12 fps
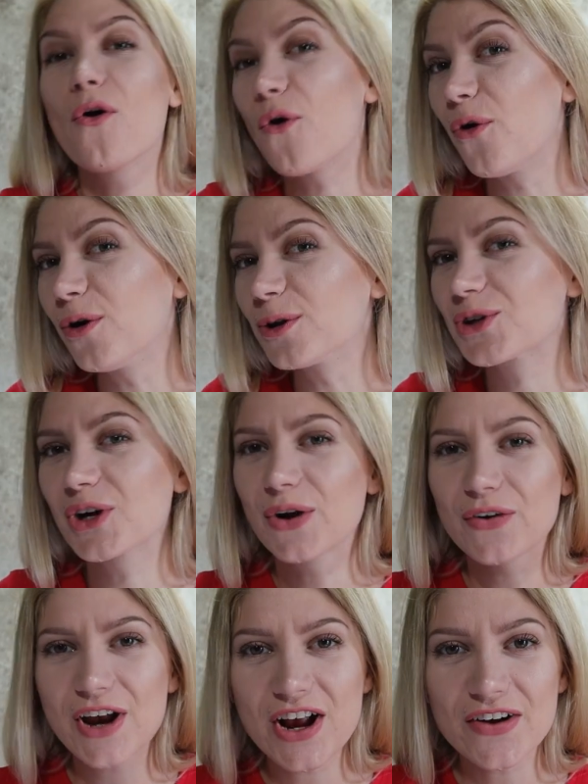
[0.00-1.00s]
All the
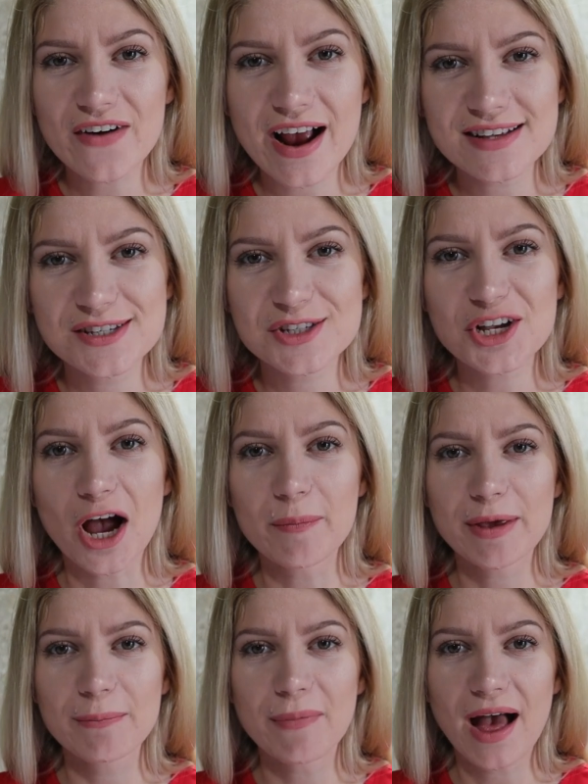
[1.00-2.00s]
green grass is
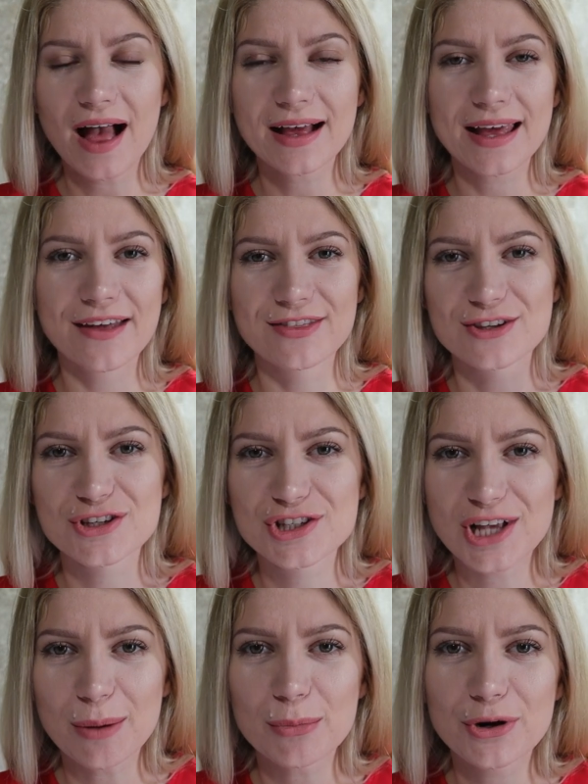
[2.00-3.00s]
coming back and the
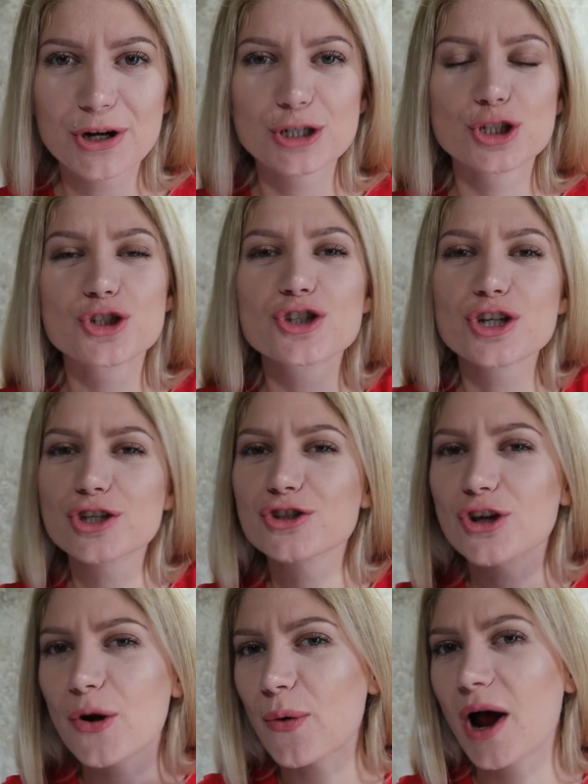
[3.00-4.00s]
summer is
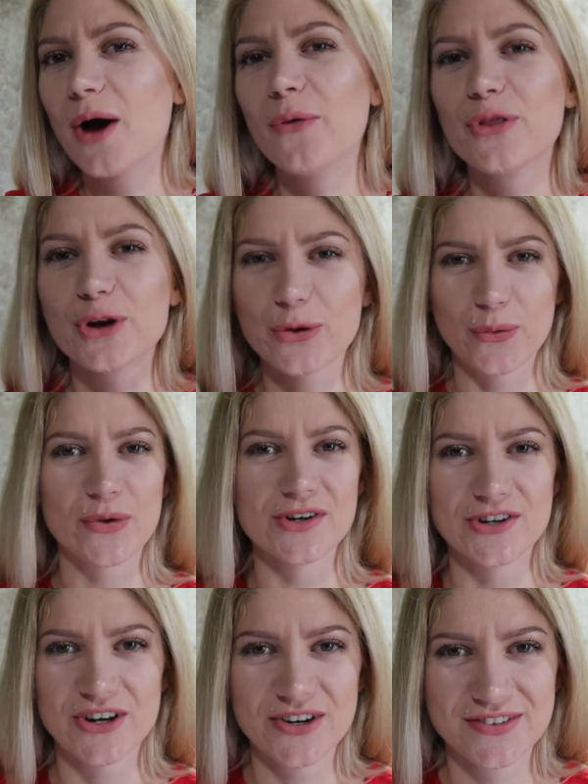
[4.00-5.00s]
just around the
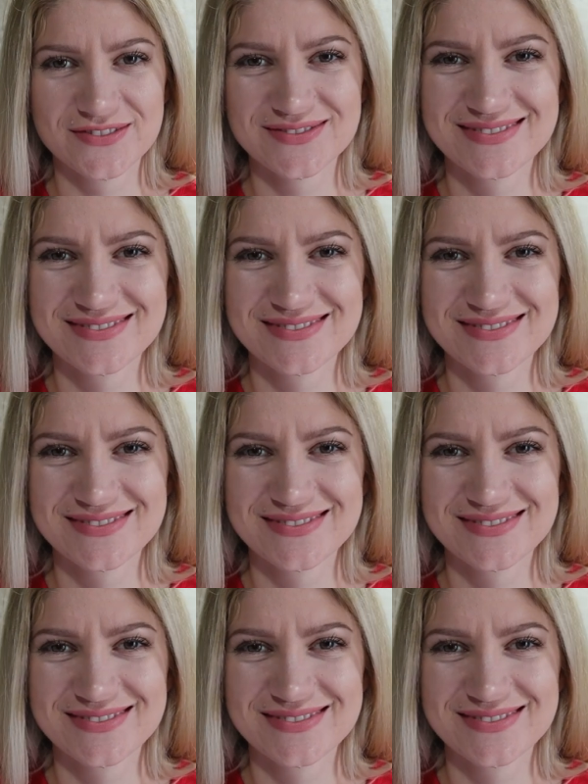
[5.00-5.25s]
corner.